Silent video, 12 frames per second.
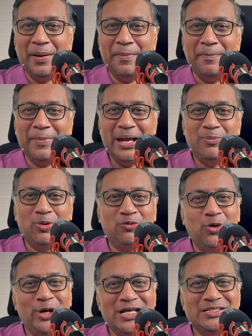My
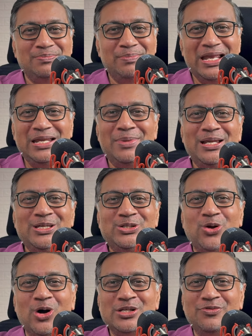portfolio has many, many
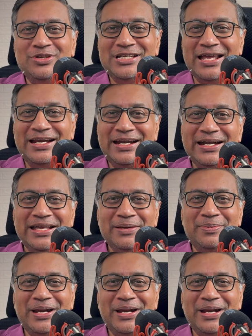stocks which are in deep